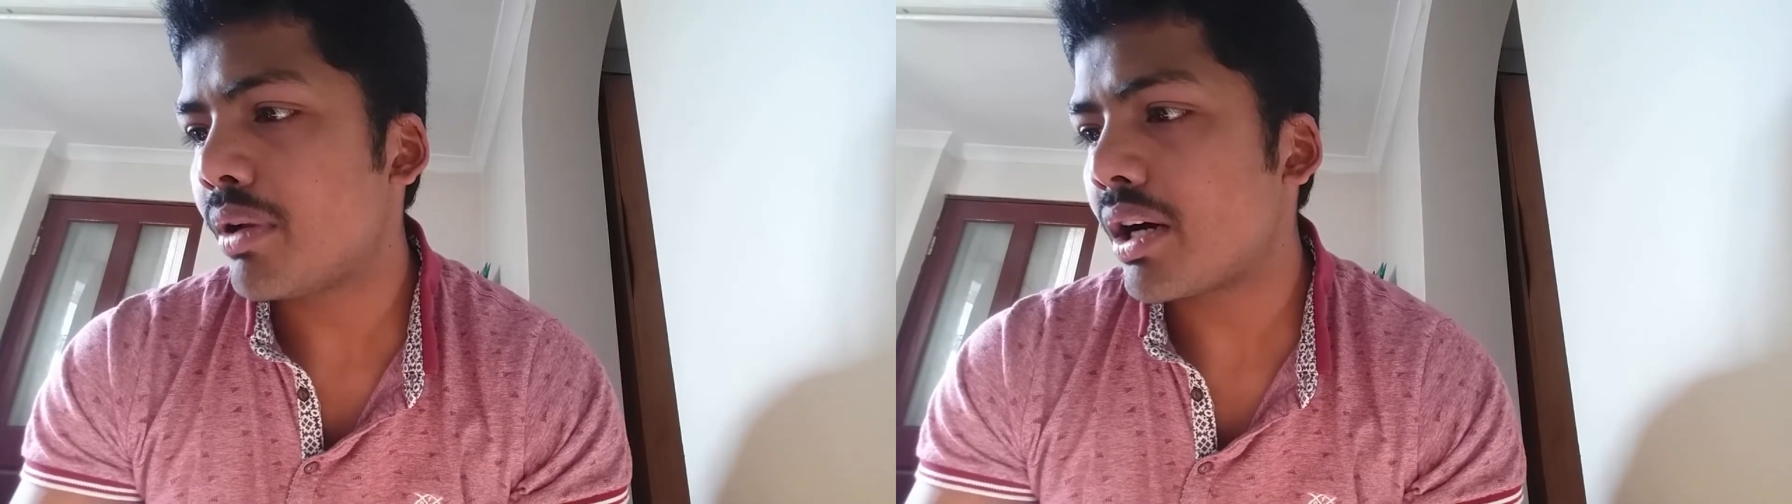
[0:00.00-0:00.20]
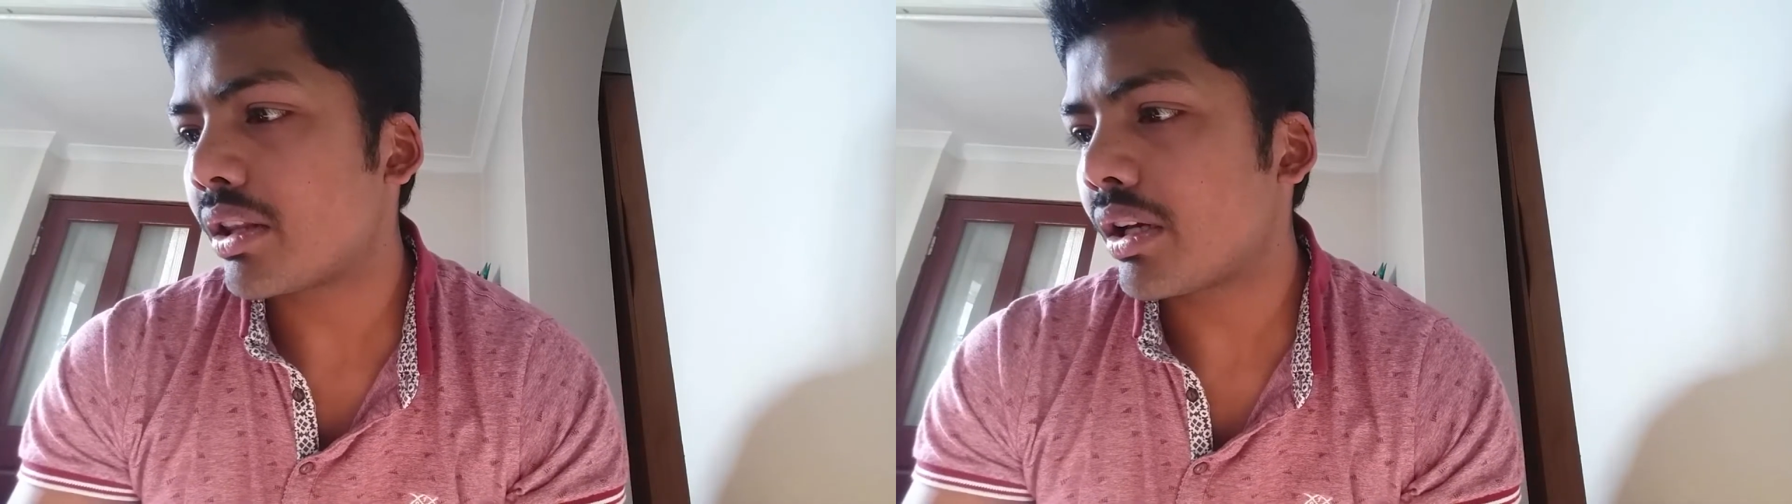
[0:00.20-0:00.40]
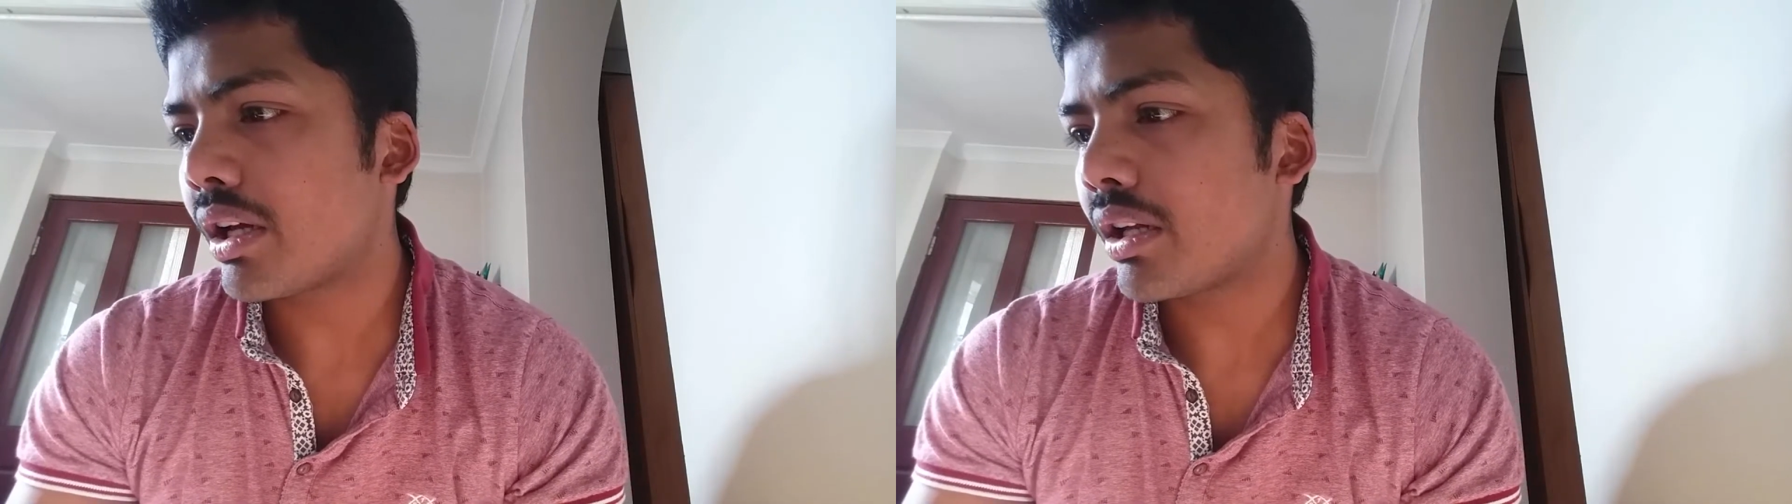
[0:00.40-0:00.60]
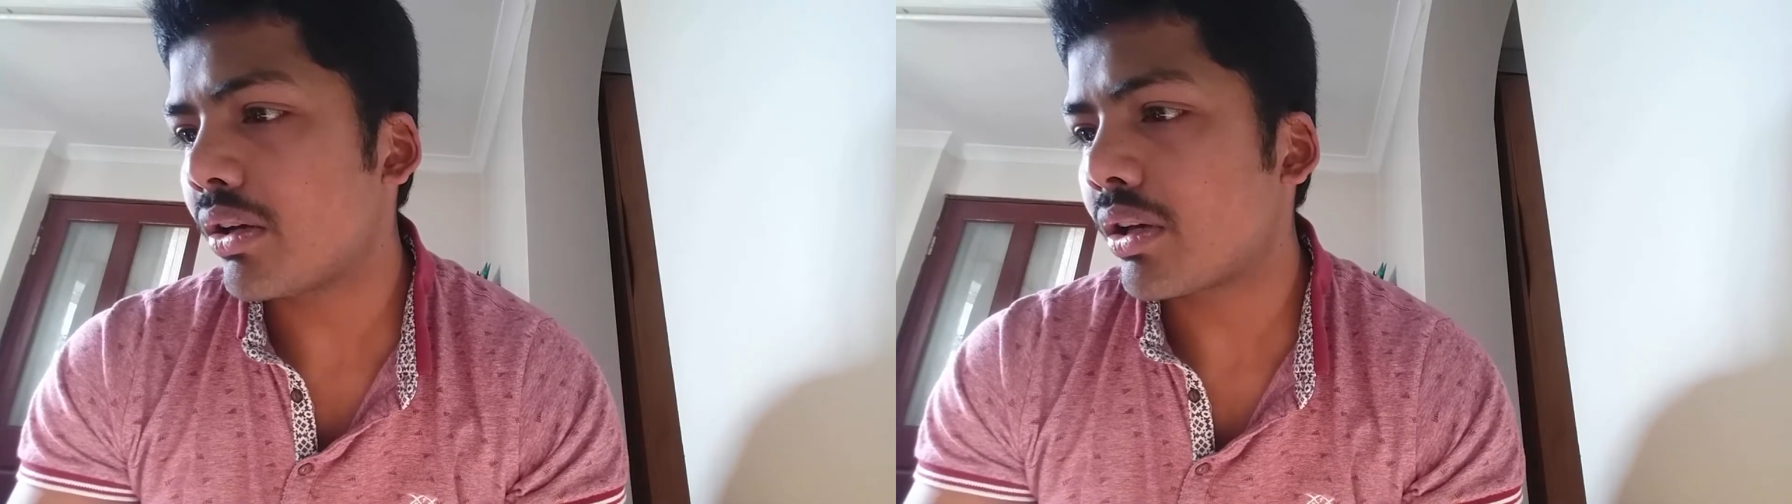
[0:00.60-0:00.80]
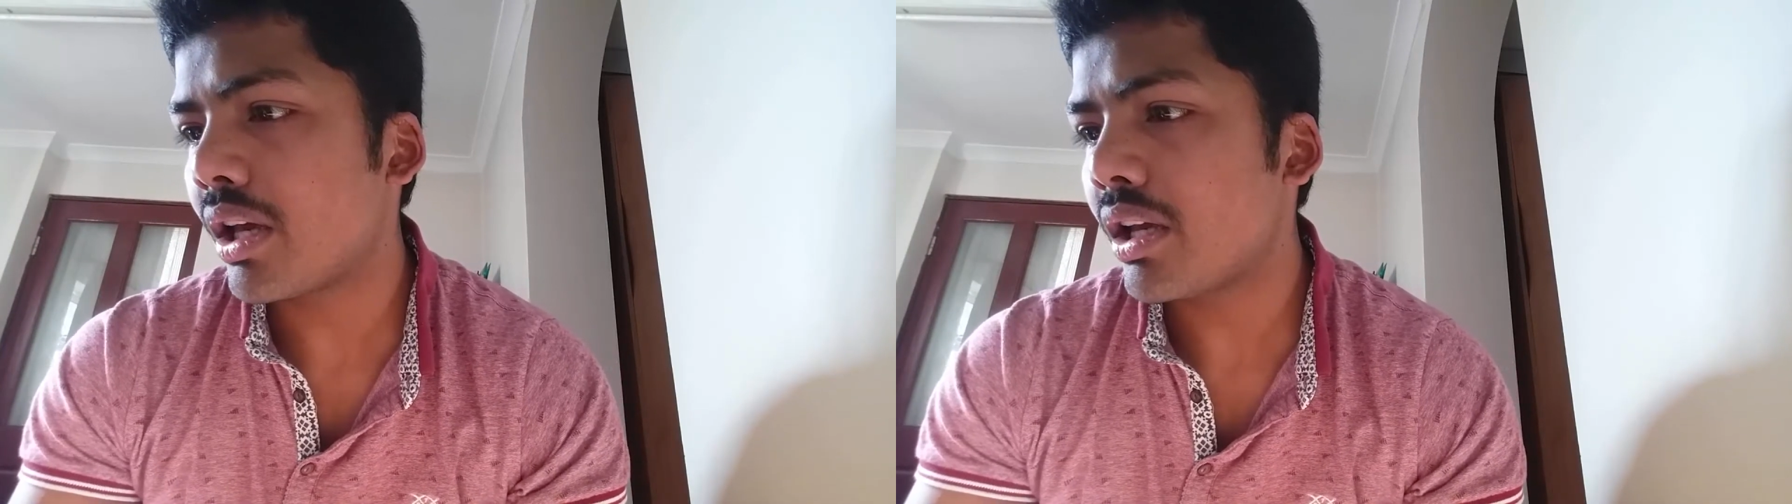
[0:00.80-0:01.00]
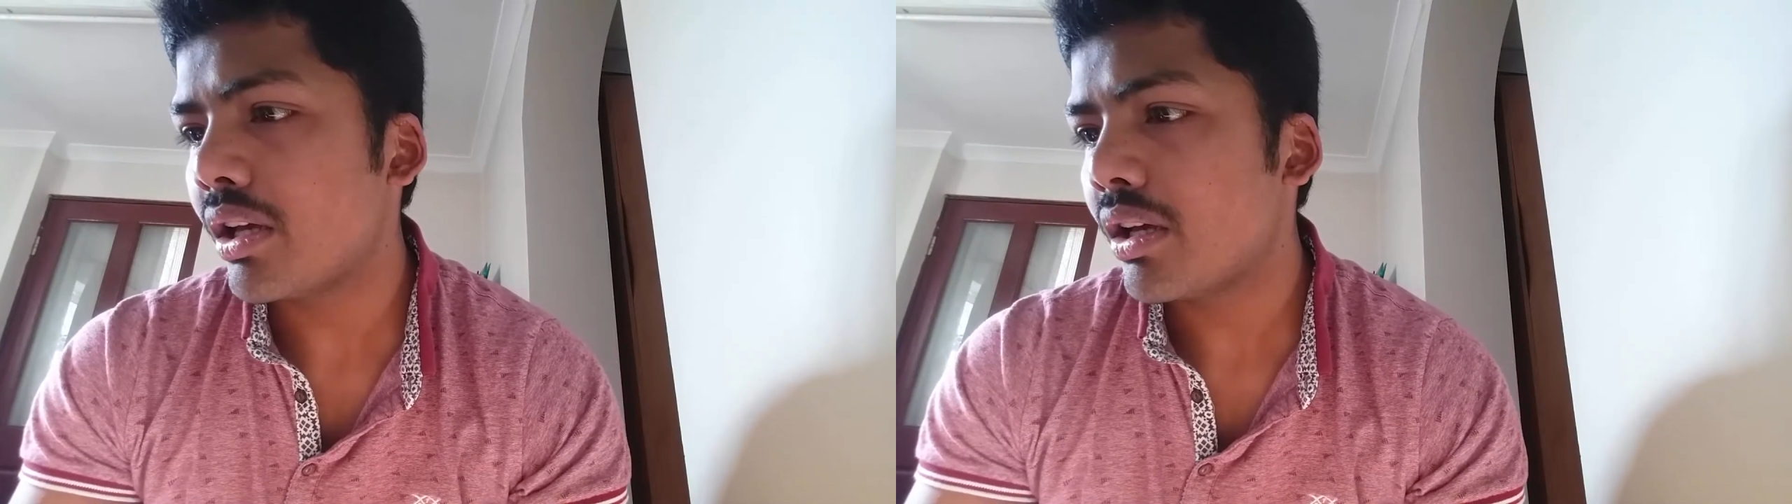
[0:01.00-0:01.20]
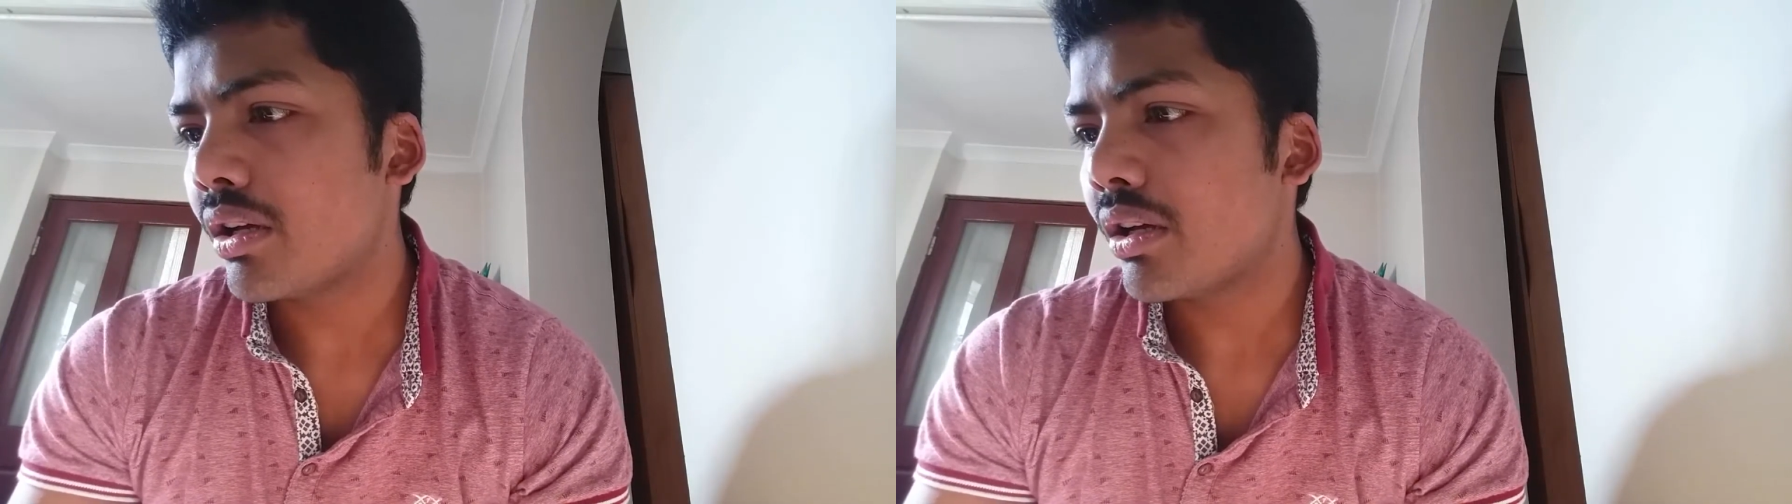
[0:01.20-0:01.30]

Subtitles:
path ahead. Okay.